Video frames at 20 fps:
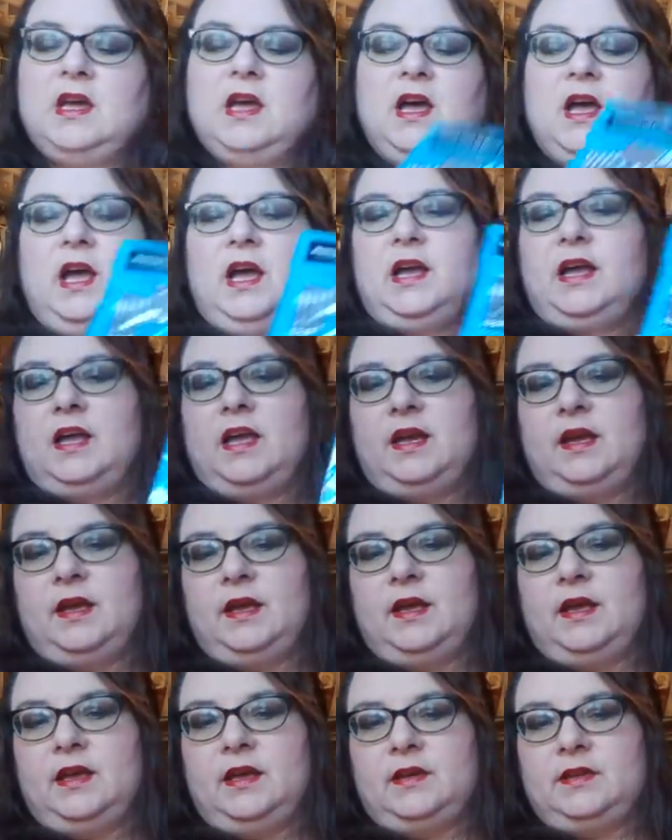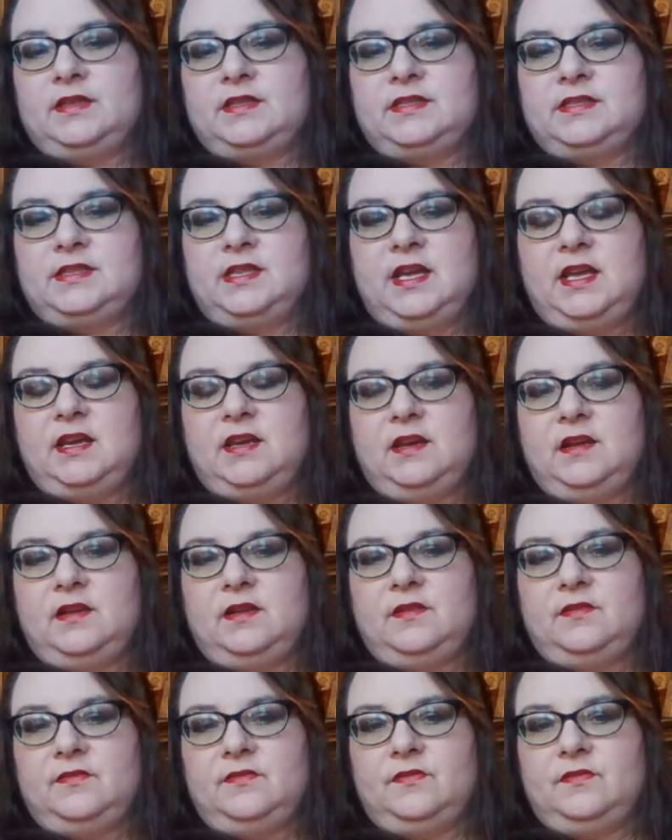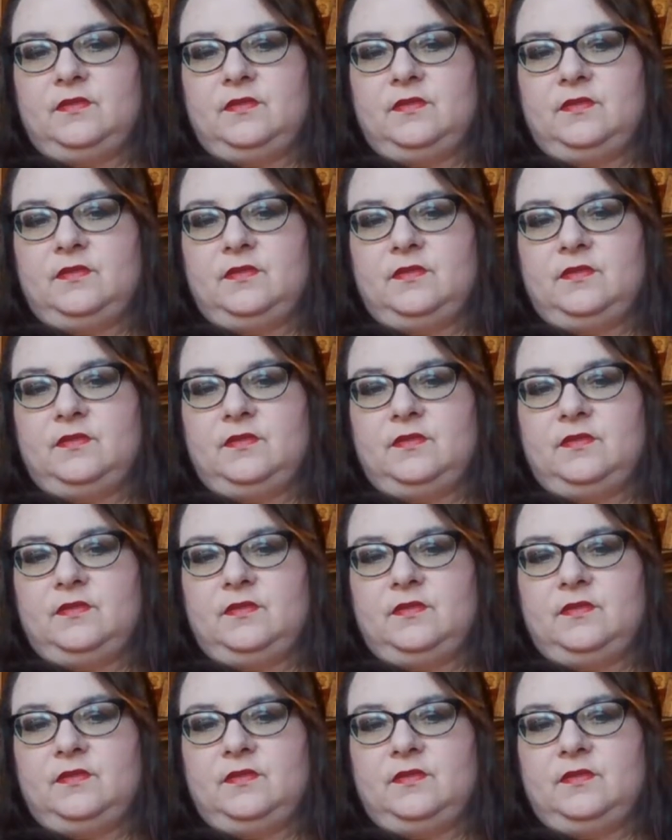I got a set of